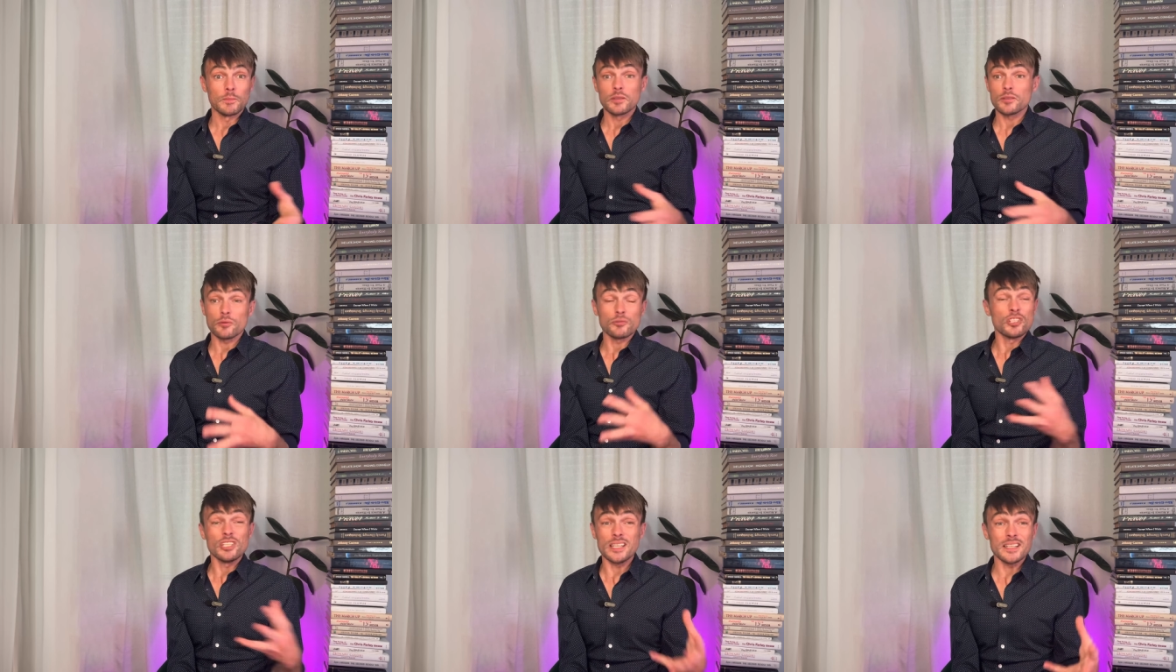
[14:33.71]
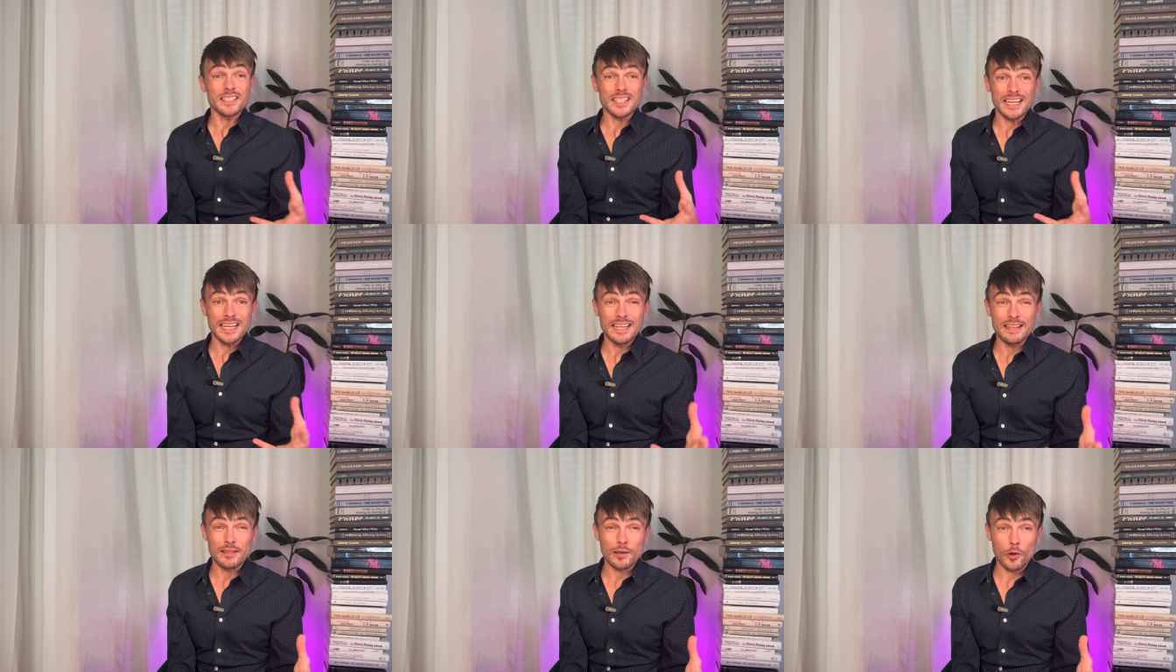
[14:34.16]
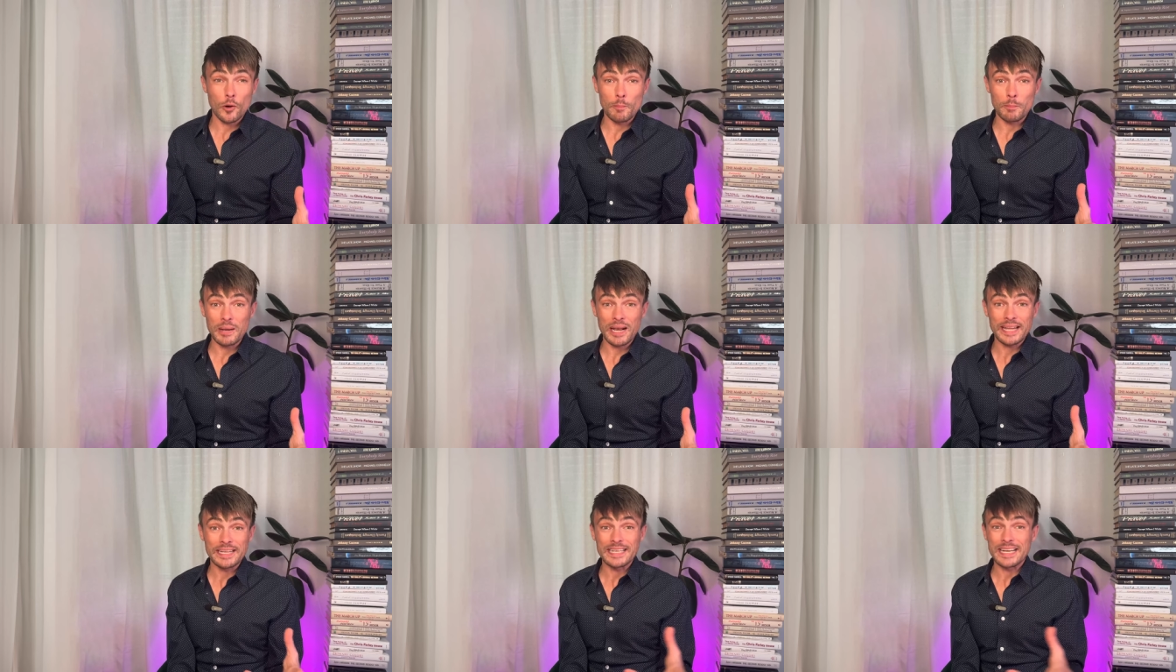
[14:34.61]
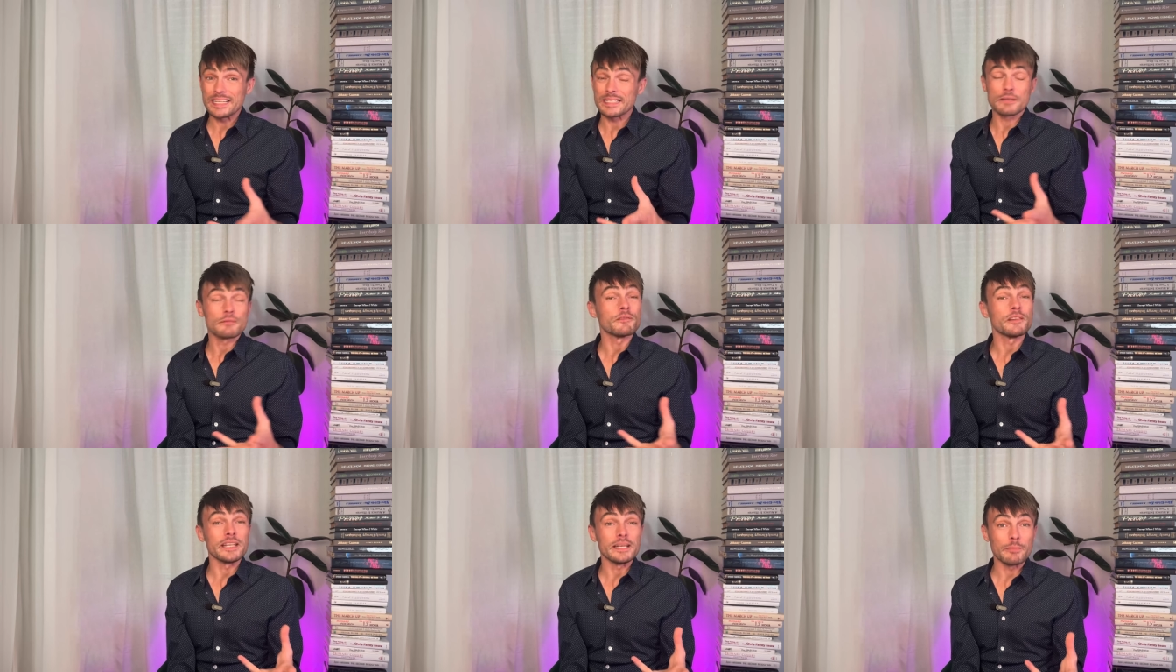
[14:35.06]
So she doesn't hear the complaint
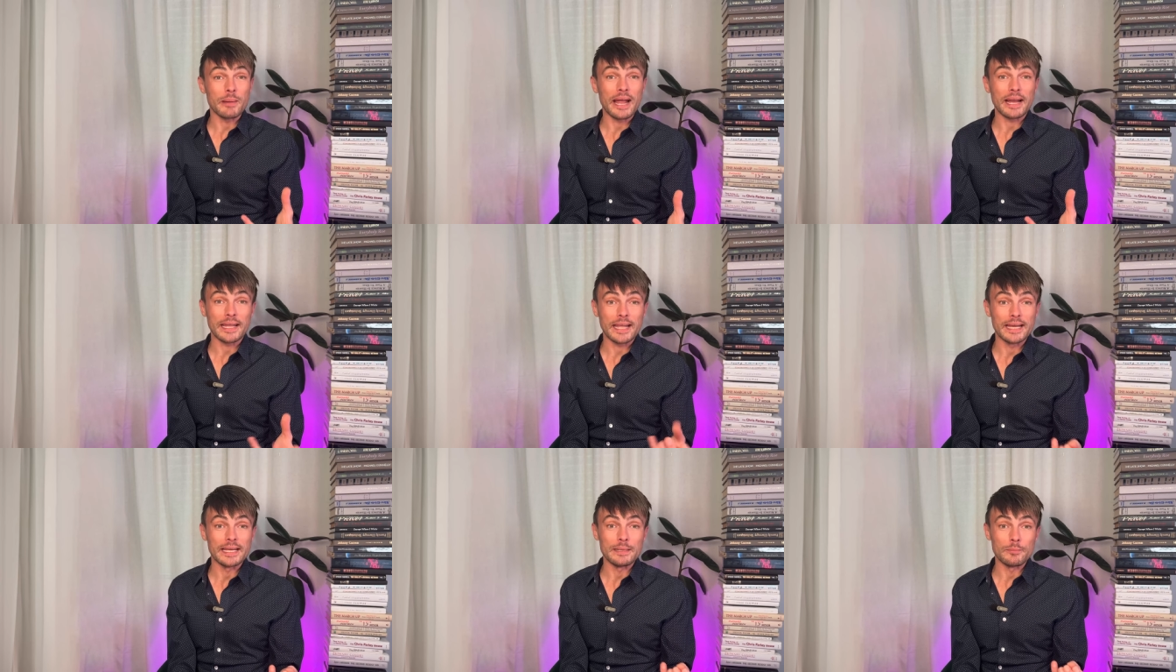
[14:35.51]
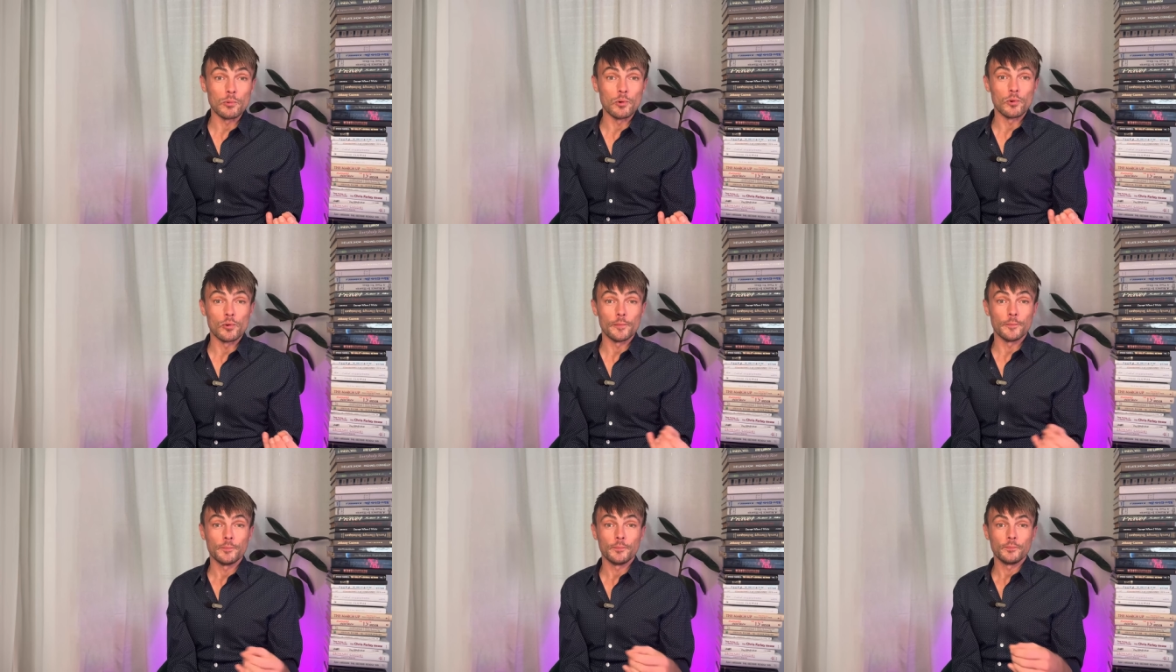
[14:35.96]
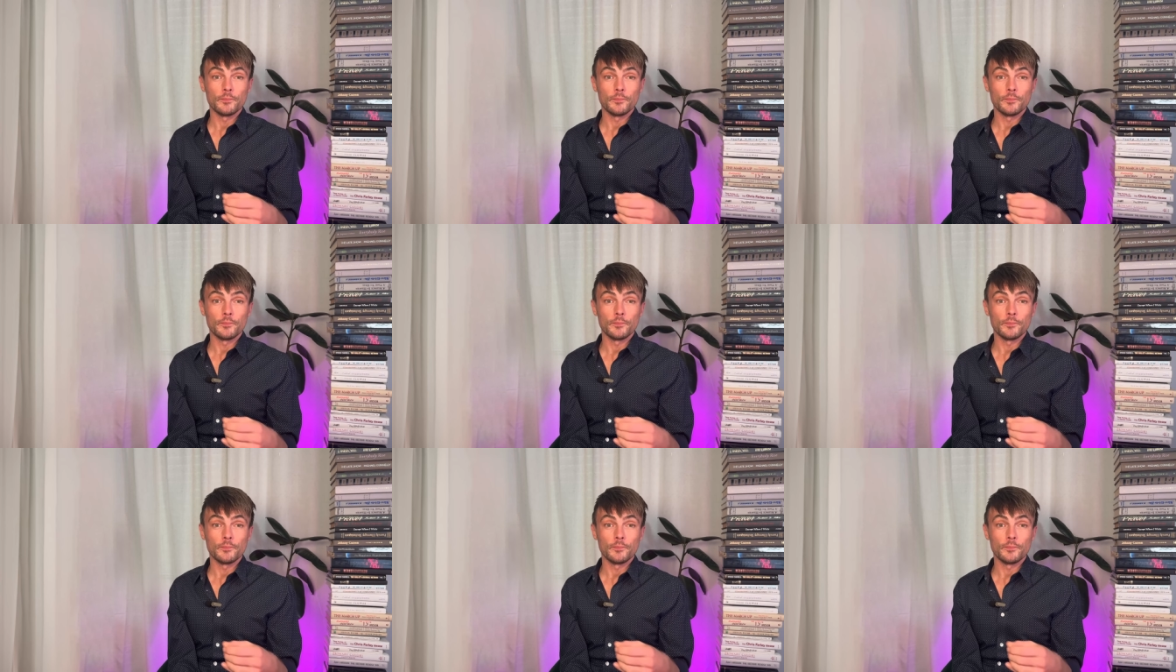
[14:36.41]
as feedback anymore.